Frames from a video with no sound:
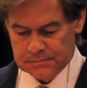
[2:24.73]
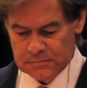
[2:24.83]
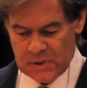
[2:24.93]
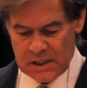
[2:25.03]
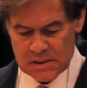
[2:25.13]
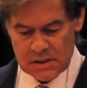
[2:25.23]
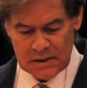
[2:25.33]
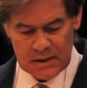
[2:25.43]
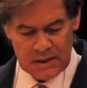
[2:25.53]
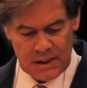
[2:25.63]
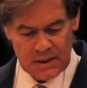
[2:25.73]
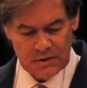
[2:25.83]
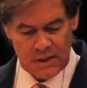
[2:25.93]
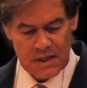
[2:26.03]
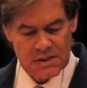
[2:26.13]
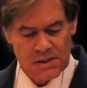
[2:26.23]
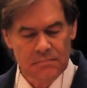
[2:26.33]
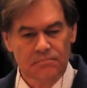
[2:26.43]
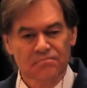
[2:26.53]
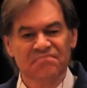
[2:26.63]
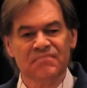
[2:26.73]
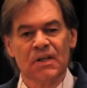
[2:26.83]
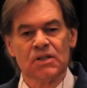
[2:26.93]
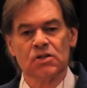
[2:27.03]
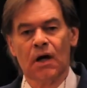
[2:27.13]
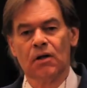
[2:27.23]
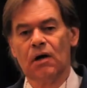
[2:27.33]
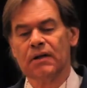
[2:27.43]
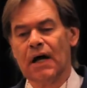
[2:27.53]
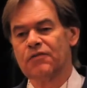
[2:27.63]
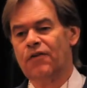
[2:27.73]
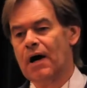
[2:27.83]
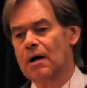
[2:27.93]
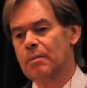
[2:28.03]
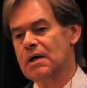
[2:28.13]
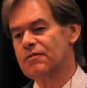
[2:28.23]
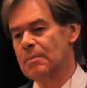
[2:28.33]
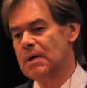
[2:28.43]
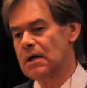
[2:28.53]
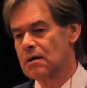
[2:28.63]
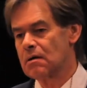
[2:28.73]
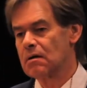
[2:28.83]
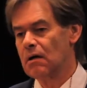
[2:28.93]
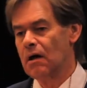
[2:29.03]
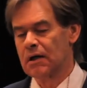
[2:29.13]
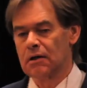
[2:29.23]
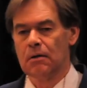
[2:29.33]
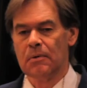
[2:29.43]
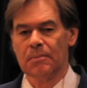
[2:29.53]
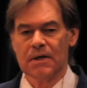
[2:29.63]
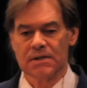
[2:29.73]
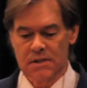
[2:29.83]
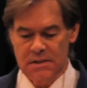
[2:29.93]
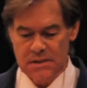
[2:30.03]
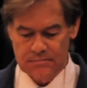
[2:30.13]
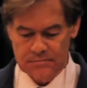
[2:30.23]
Well, it's not that hard to guess. It's not all that far away from here on a global basis.